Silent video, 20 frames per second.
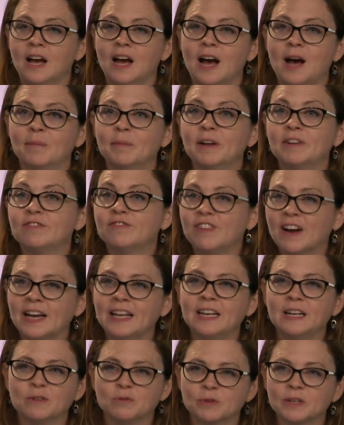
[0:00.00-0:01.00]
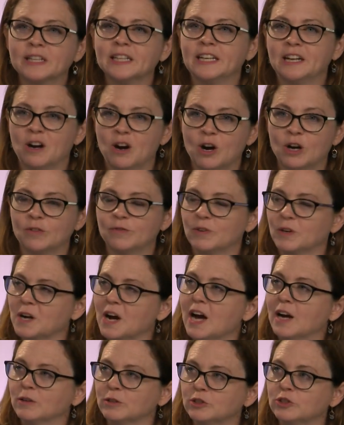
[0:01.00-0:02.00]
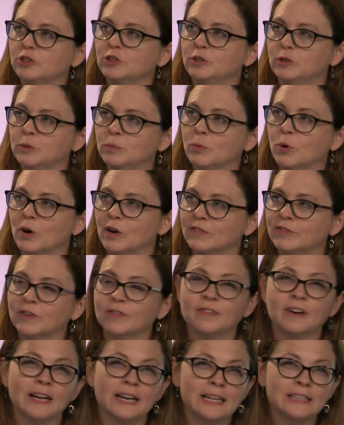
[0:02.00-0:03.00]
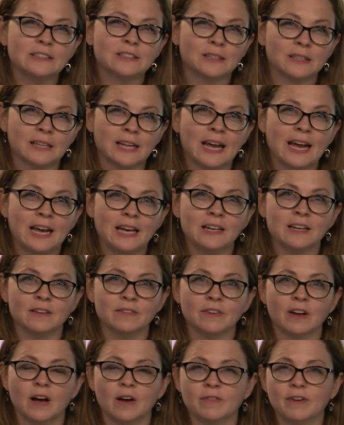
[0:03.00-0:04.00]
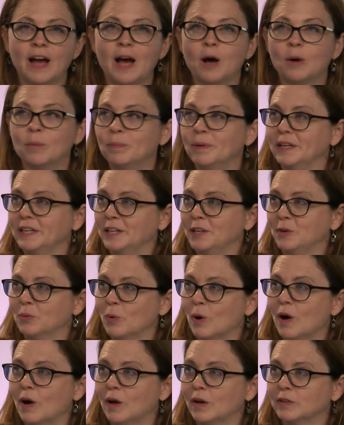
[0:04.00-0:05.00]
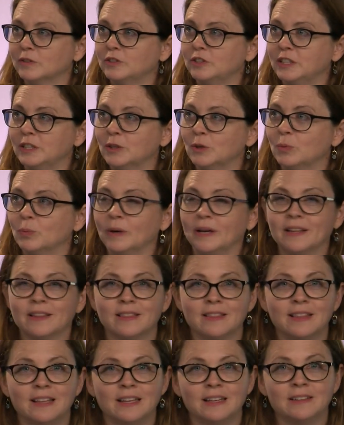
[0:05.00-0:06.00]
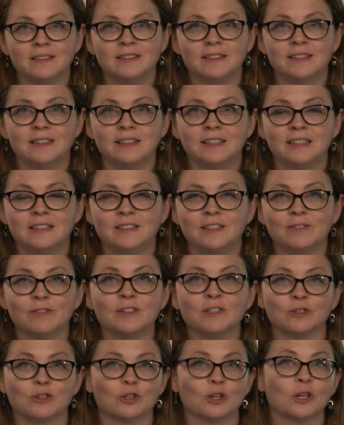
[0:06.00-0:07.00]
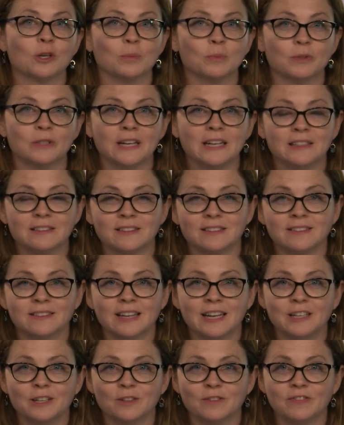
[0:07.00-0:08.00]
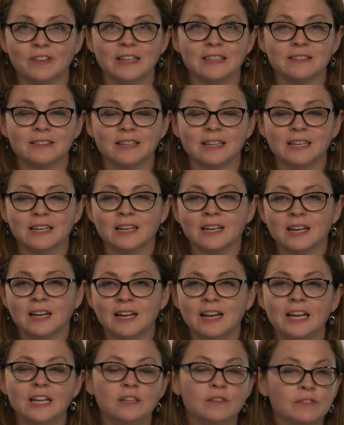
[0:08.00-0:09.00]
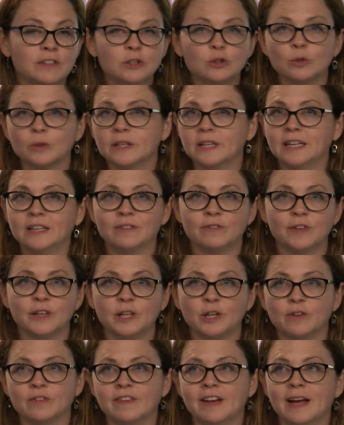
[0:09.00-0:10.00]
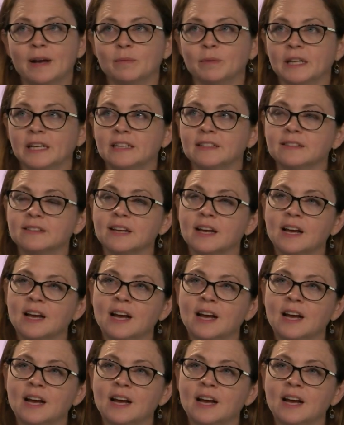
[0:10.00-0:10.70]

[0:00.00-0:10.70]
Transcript: And fighting really hard for Congress to do more for financial aid, of helping you all deal with the different circumstances that you're facing individually and for your families.